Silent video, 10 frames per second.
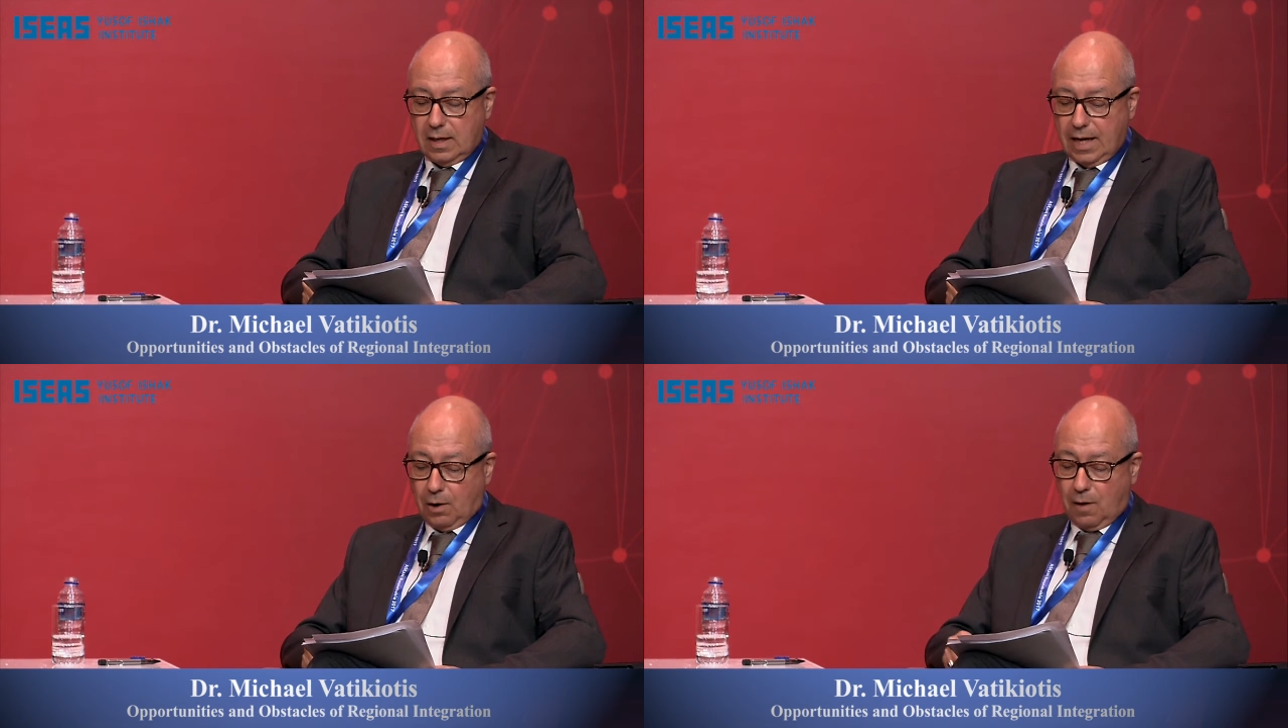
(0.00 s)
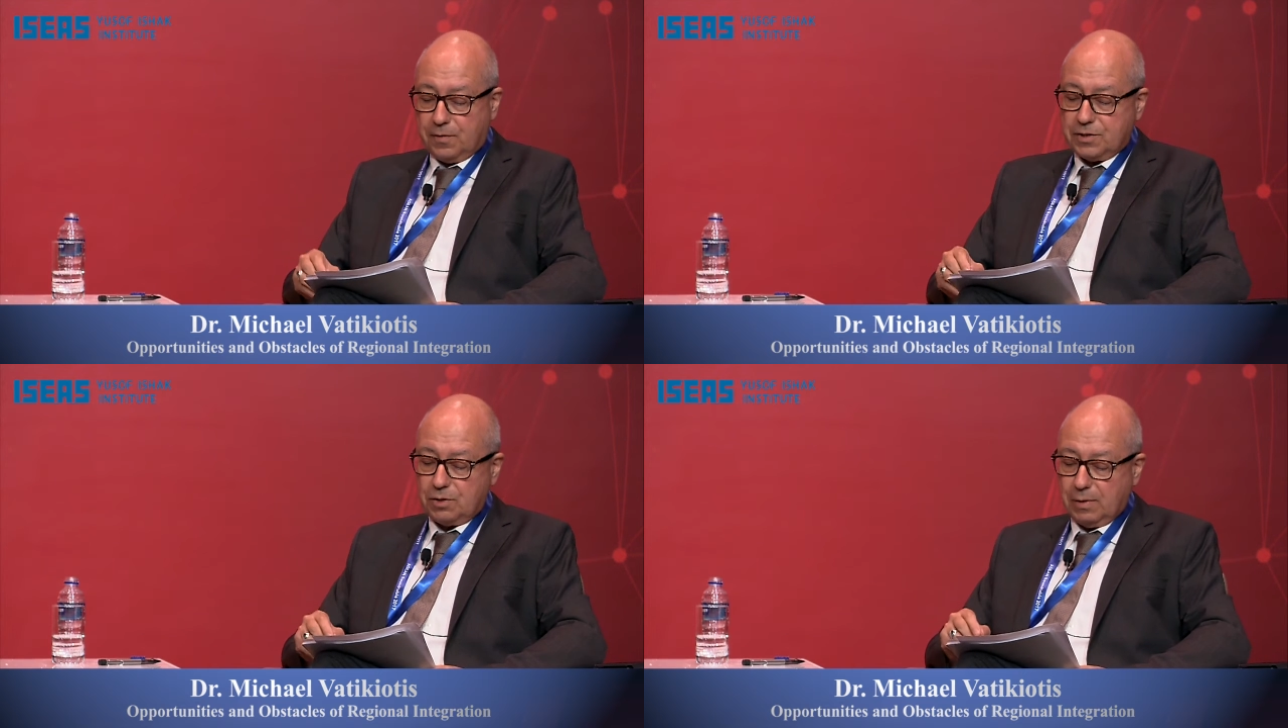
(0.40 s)
and
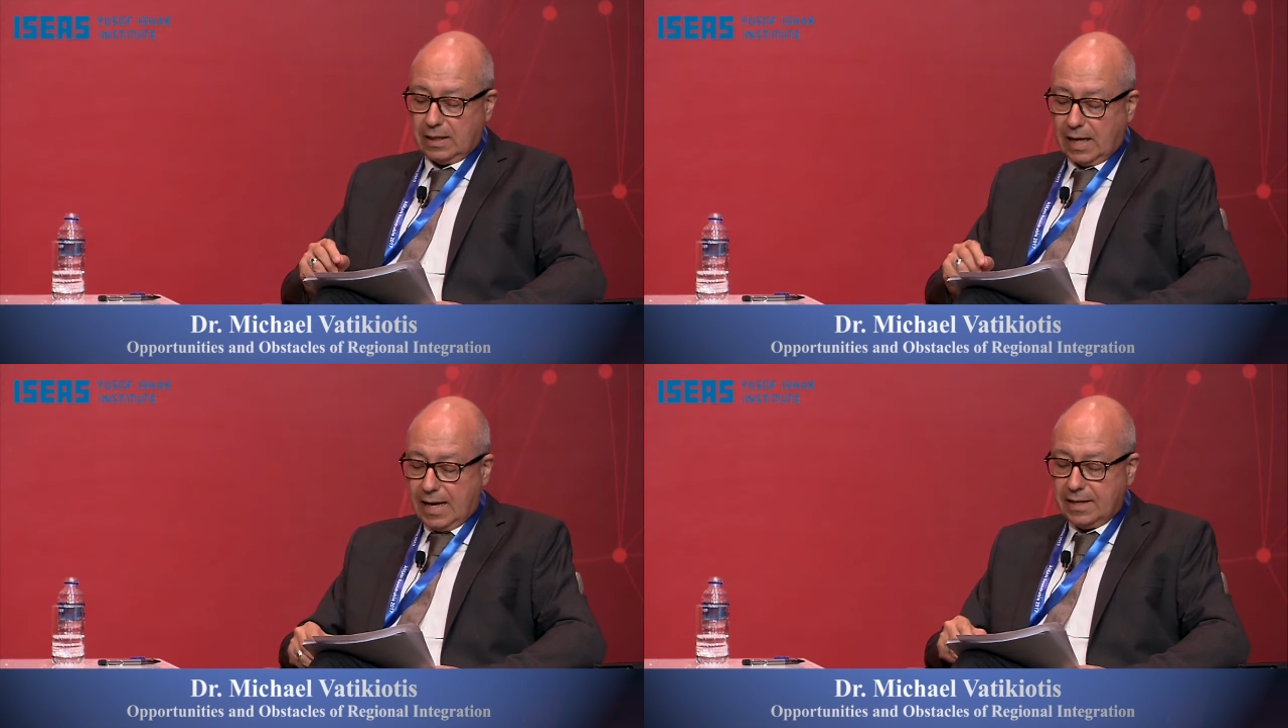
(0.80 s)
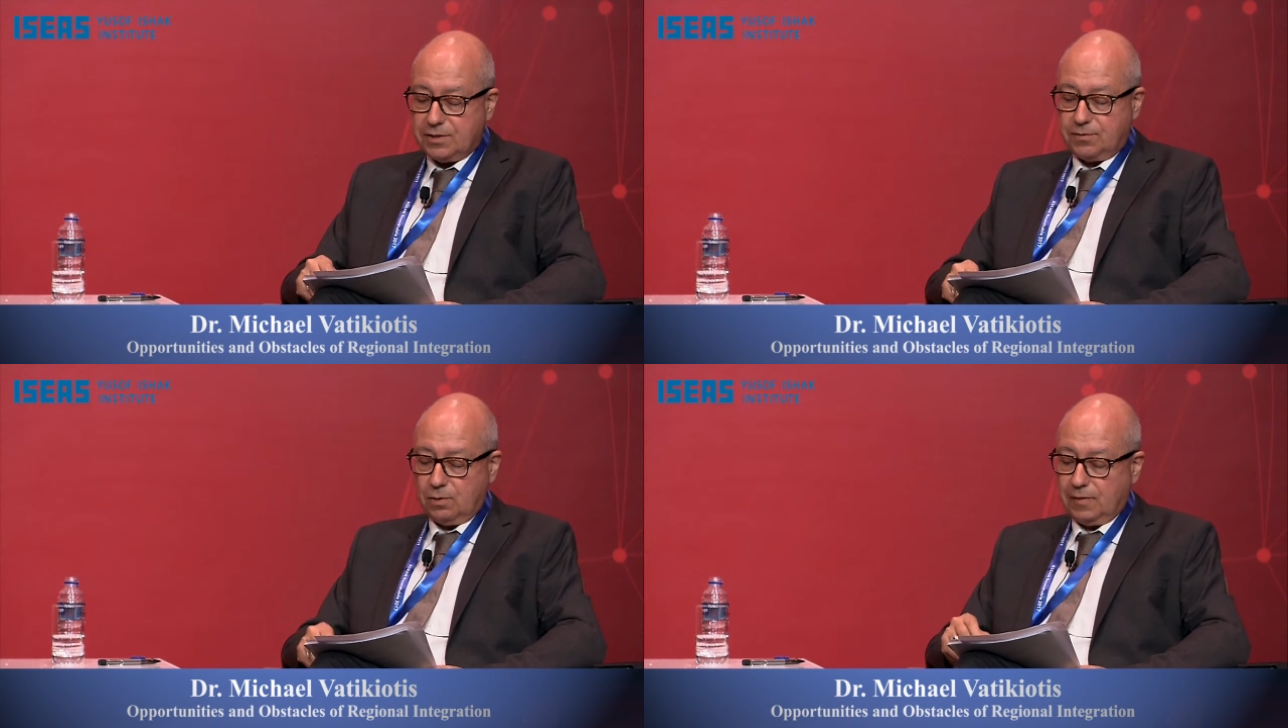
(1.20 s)
offers to
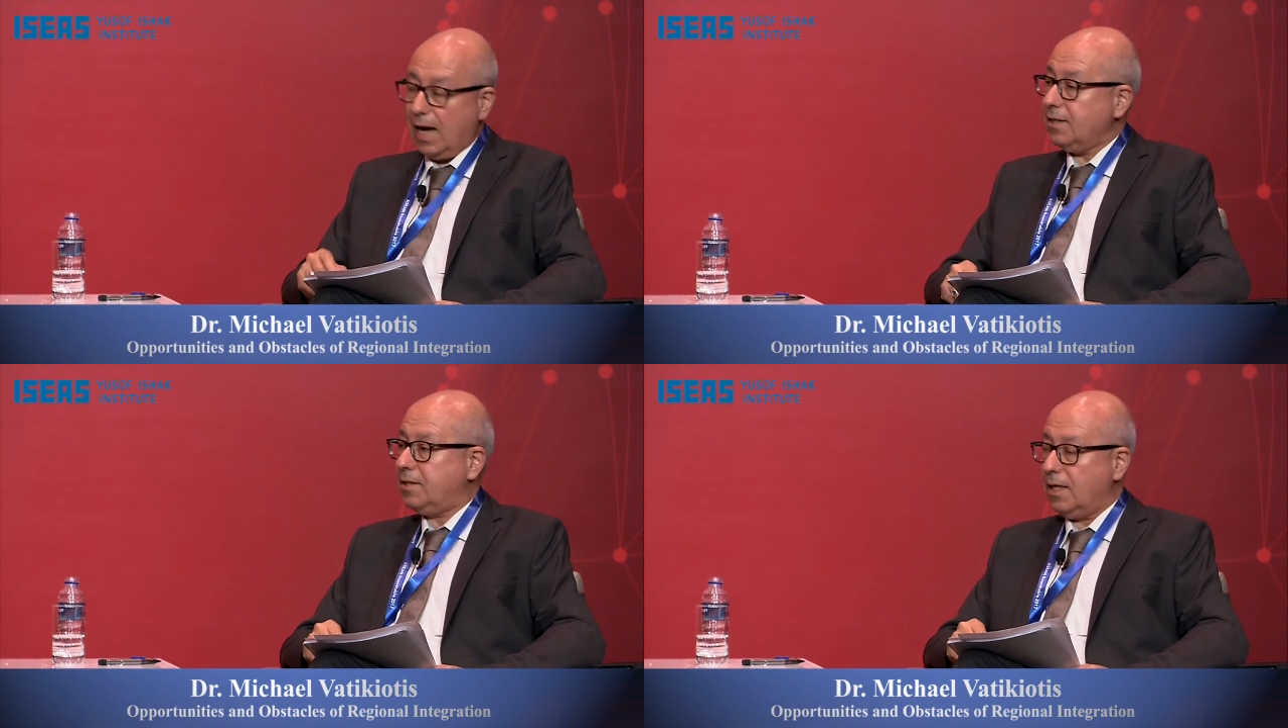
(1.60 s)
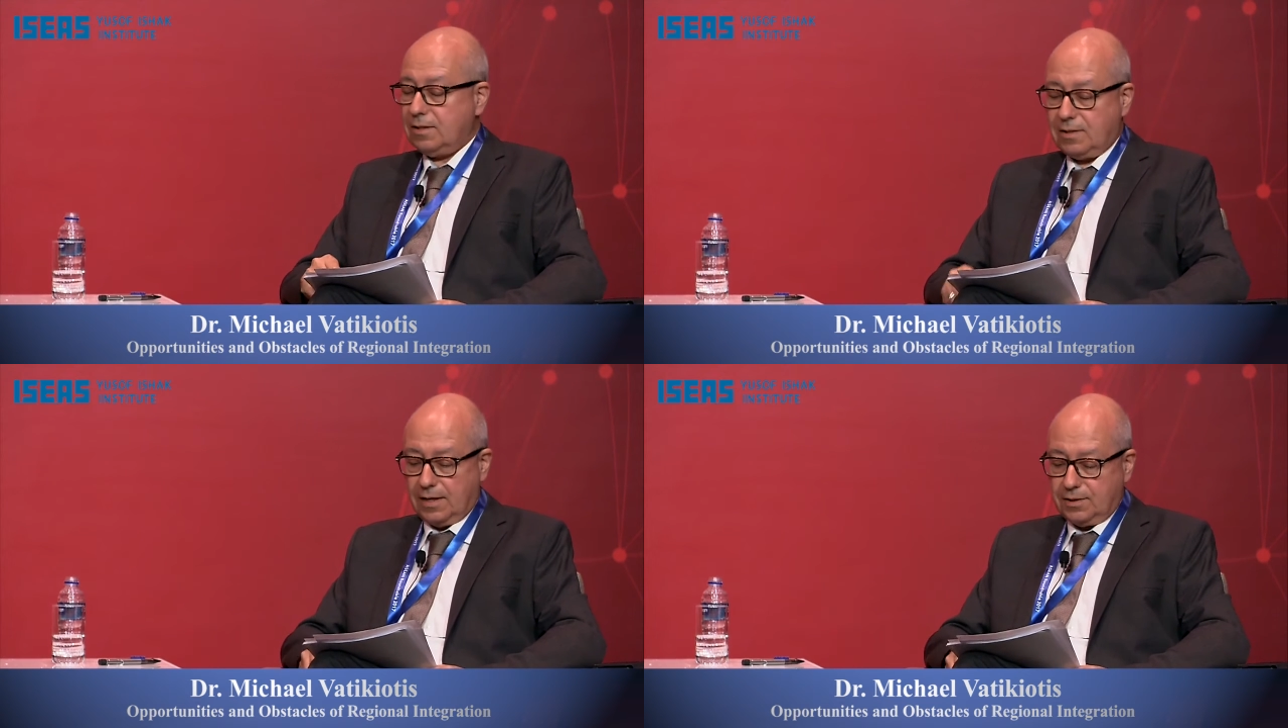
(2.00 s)
engage through the ASEAN
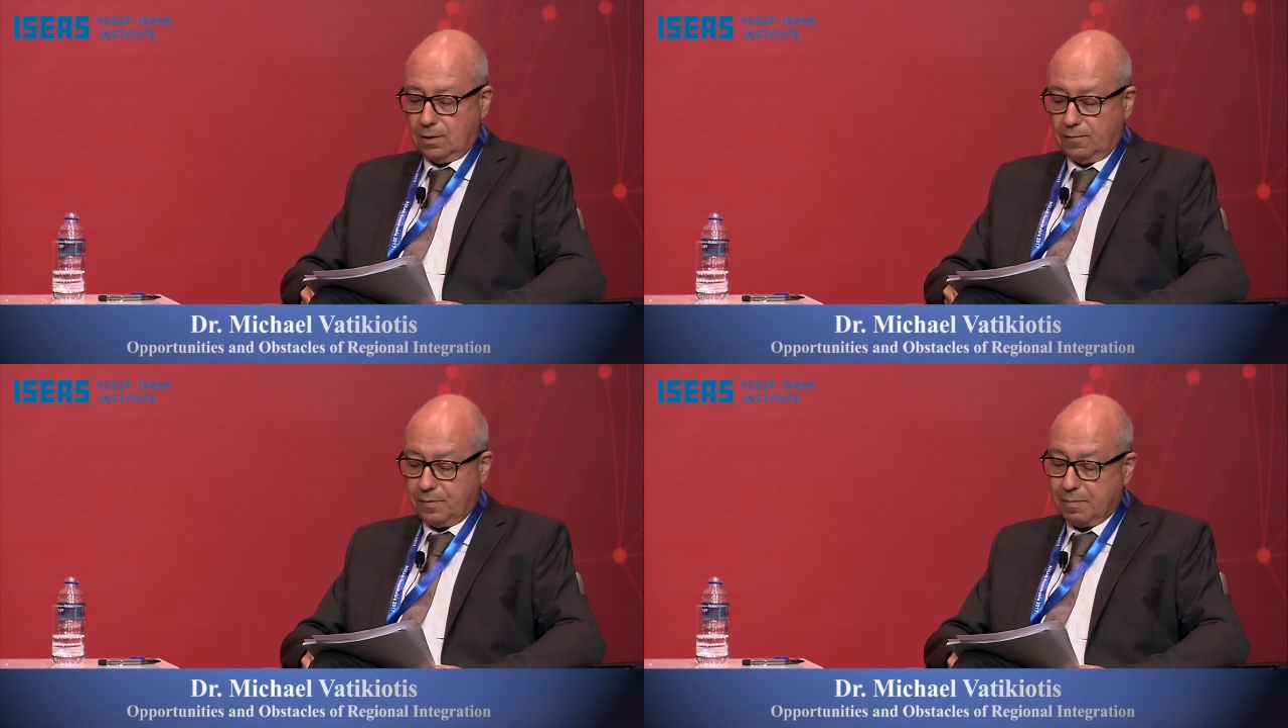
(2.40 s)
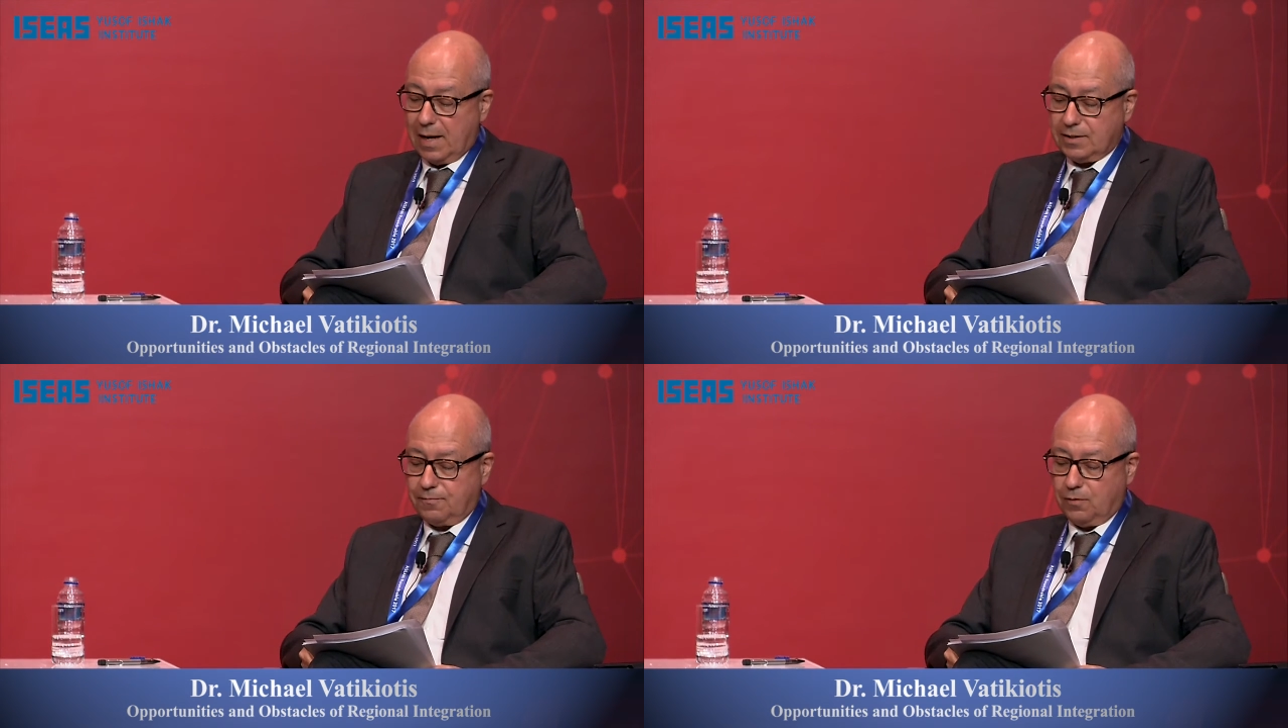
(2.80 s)
Center
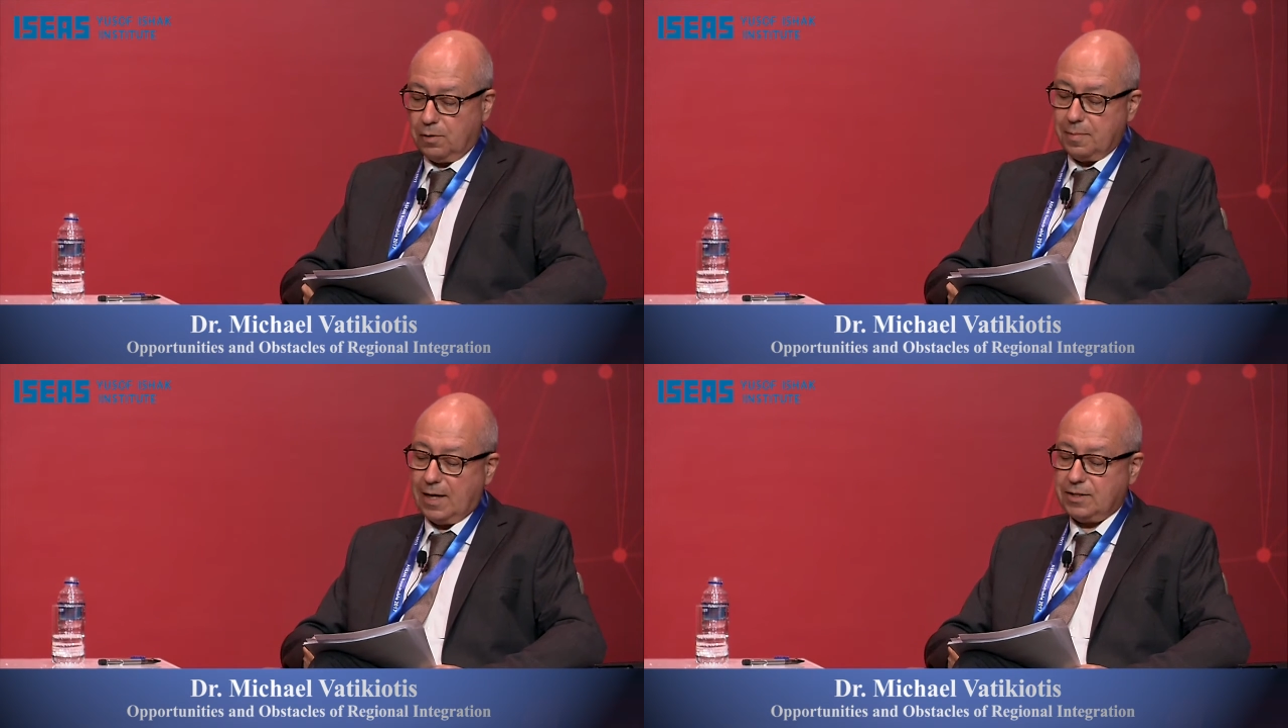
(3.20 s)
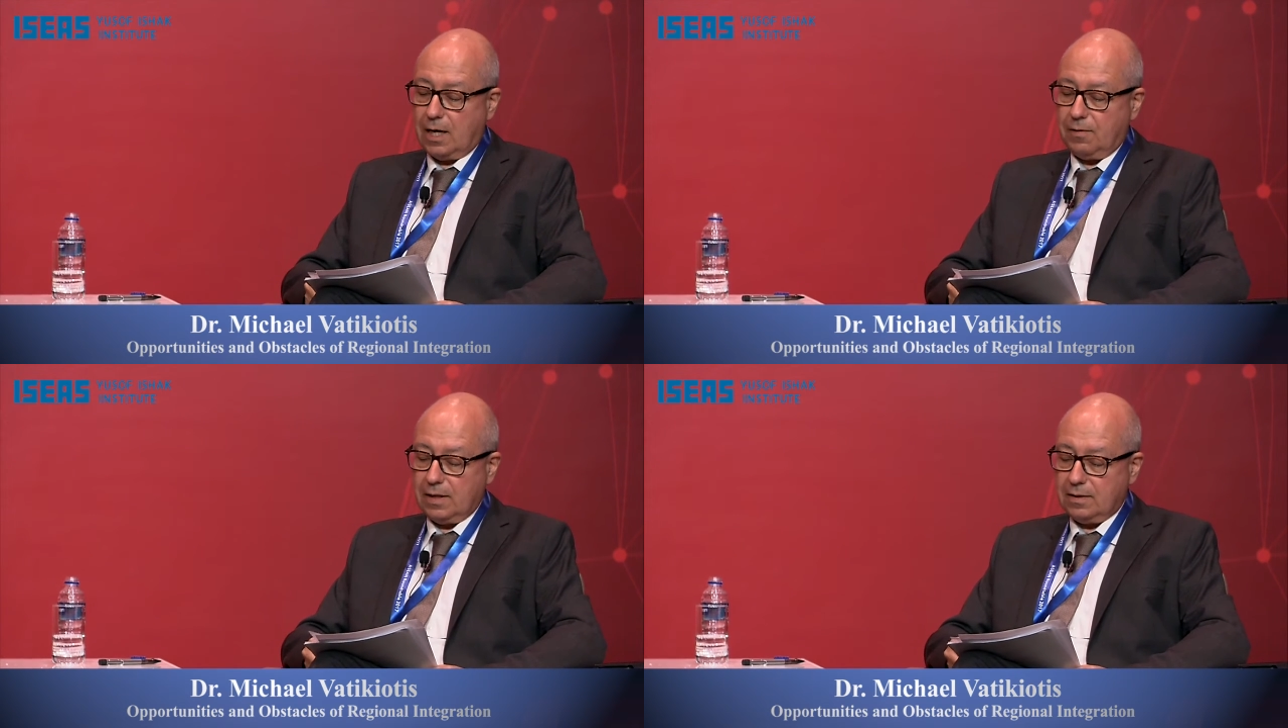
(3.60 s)
for
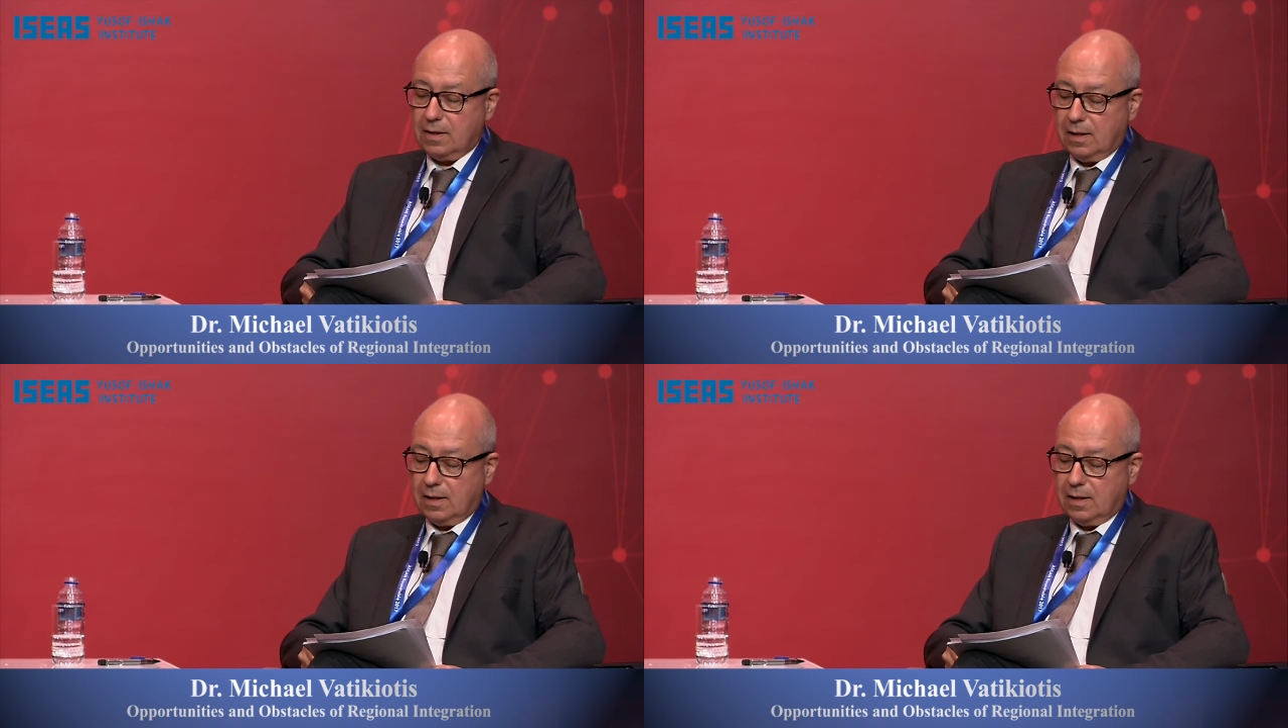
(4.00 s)
Humanitarian